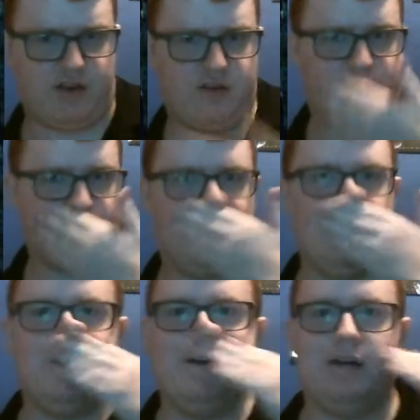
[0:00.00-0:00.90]
You also
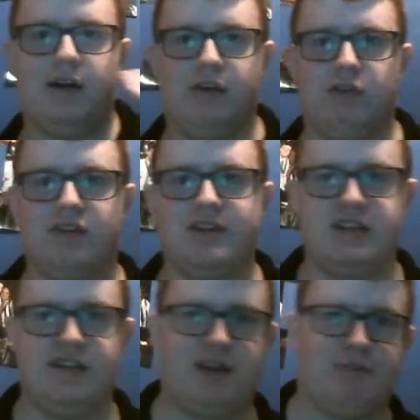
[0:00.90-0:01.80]
got new
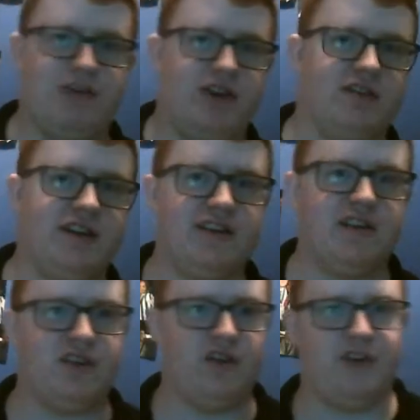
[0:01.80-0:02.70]
additions like Brendan
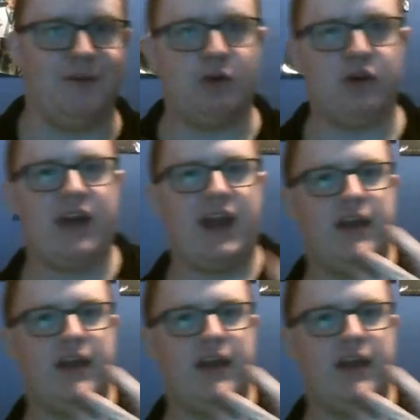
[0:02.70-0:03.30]
Gleeson's All-Star Moody